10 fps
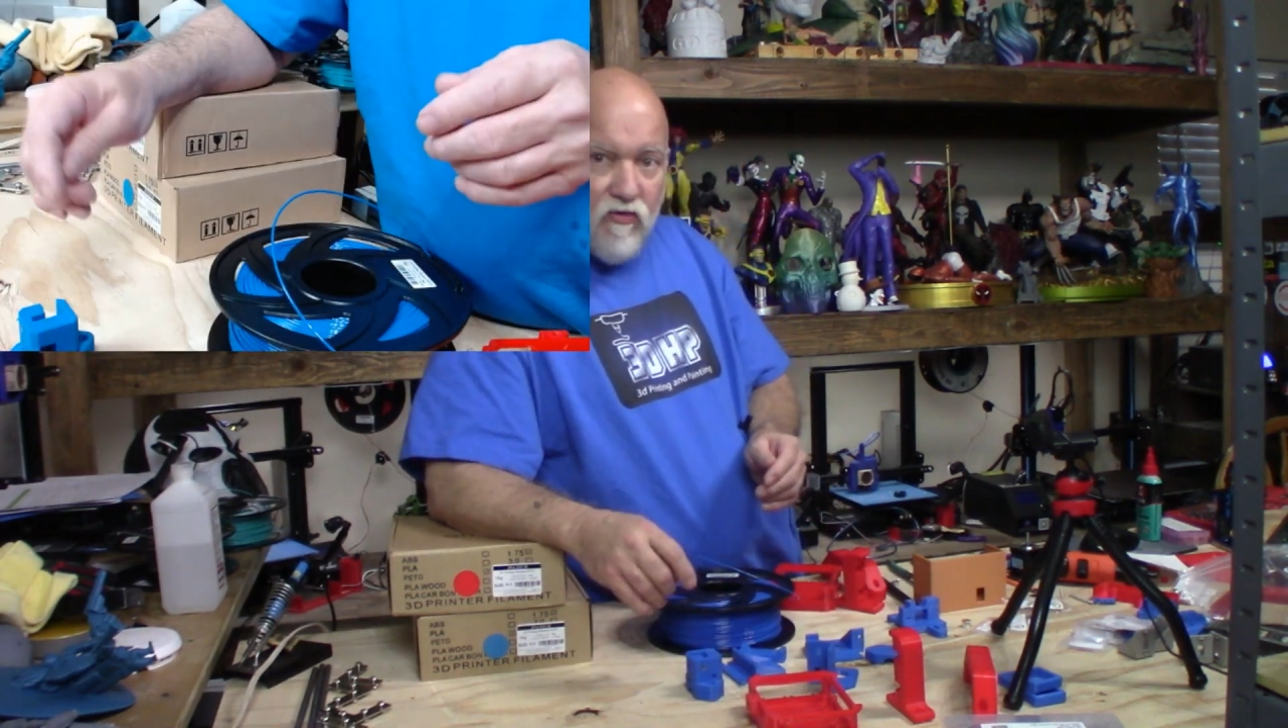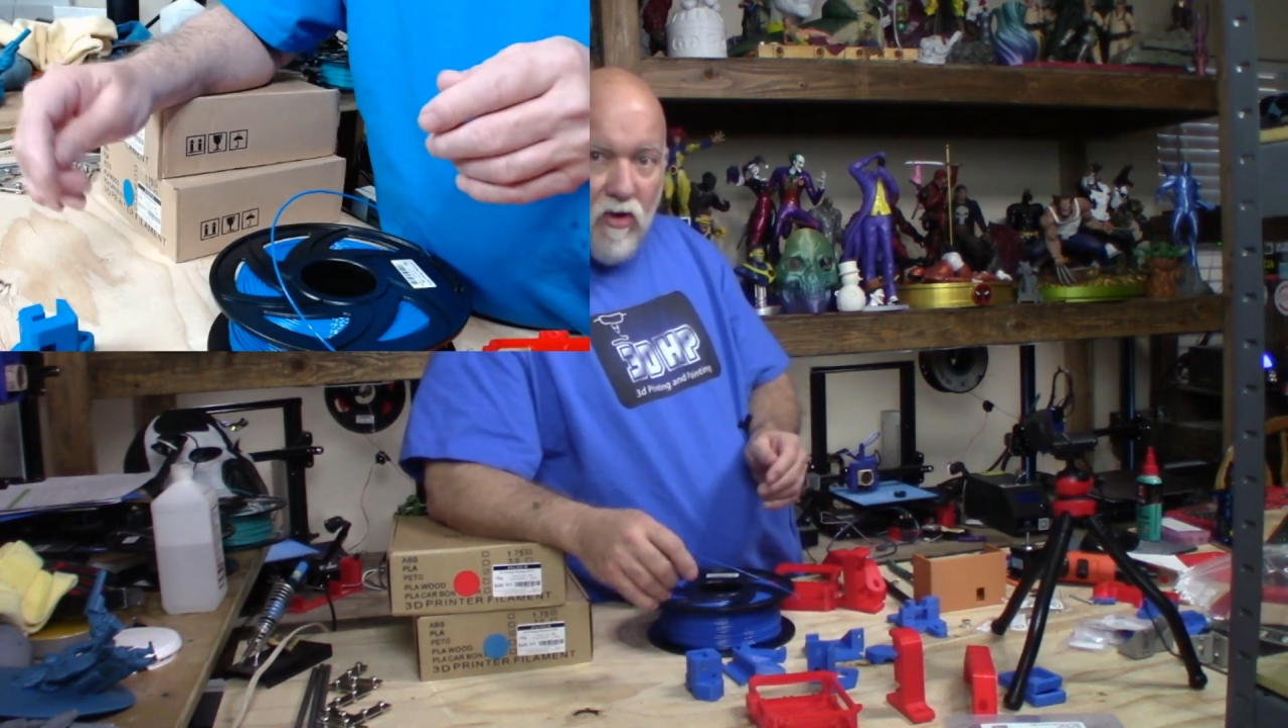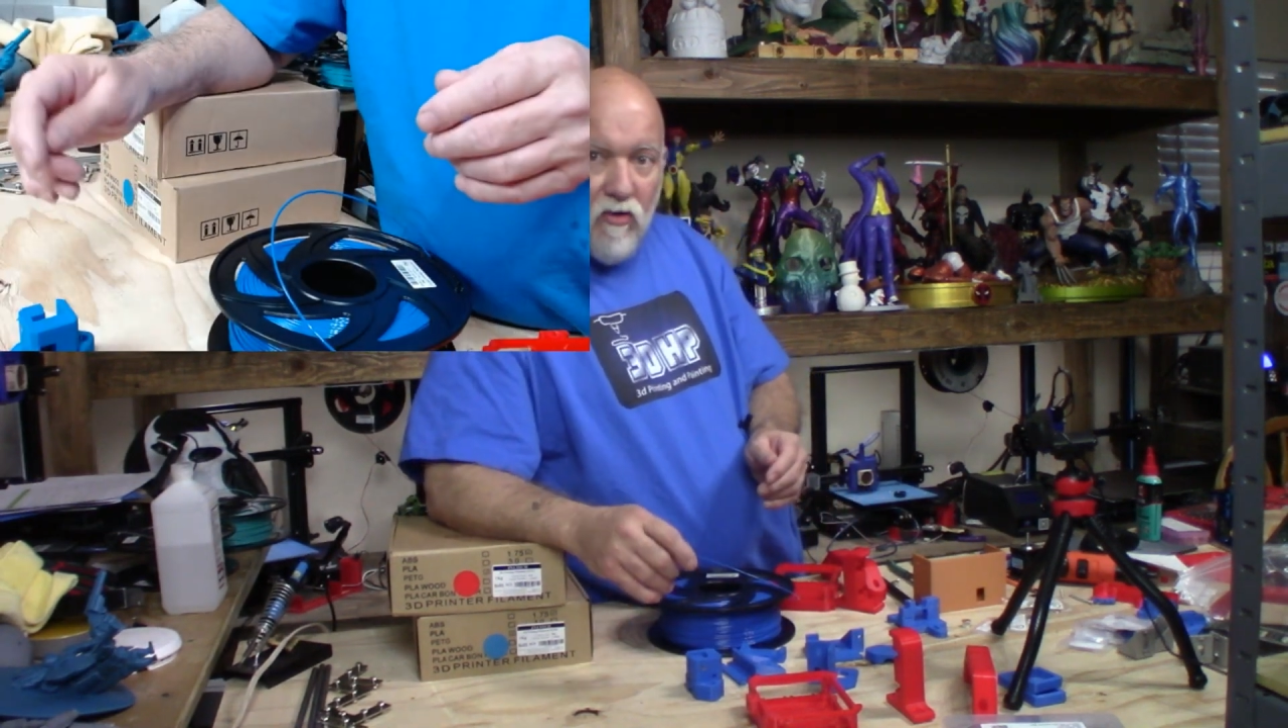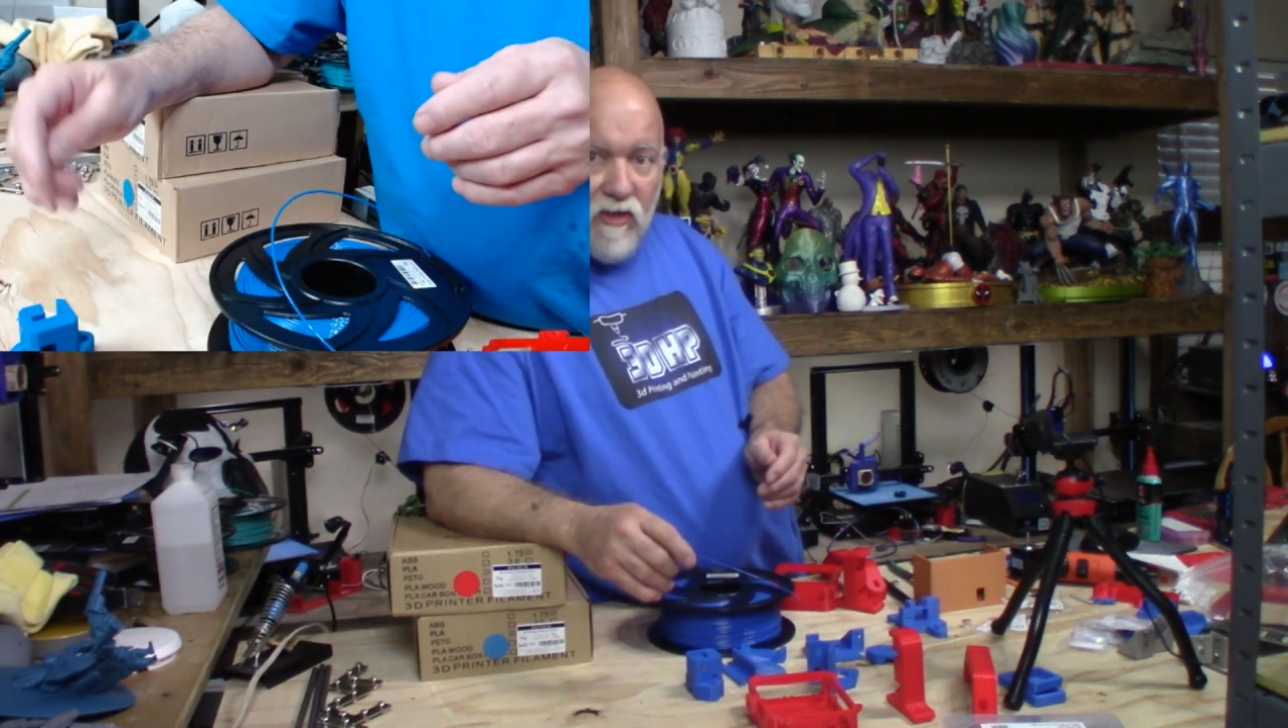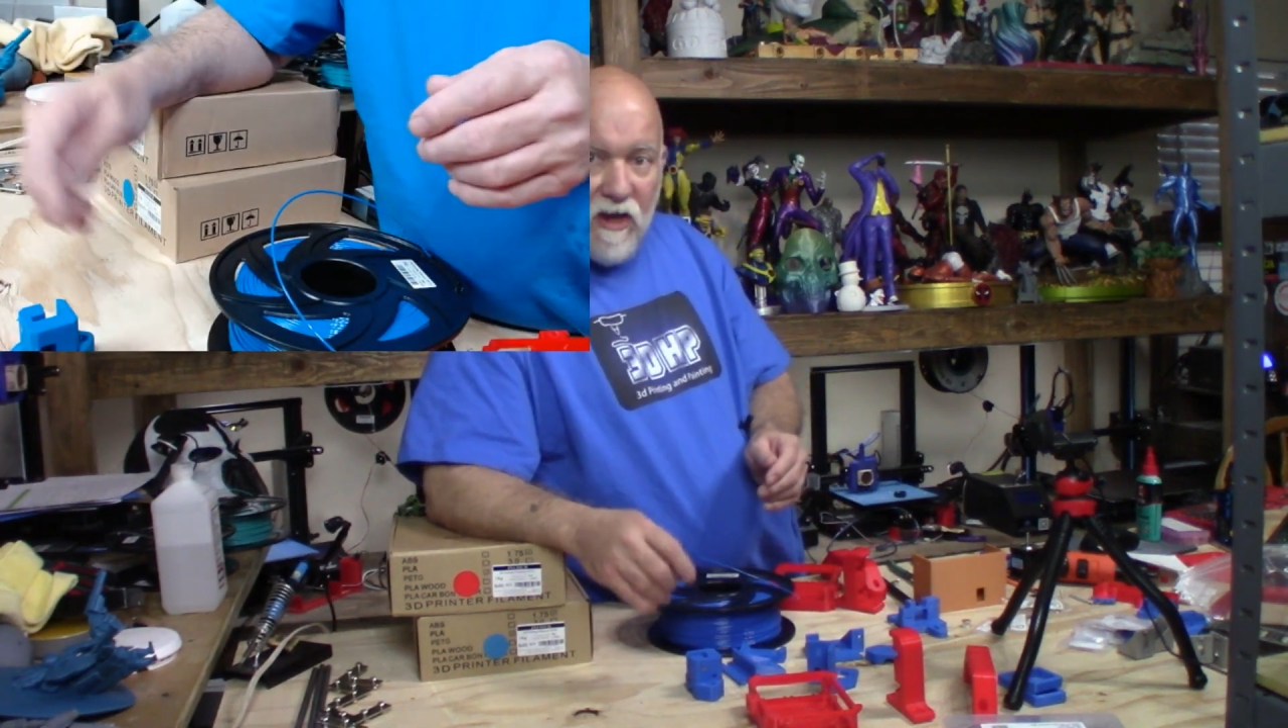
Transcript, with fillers: Pro that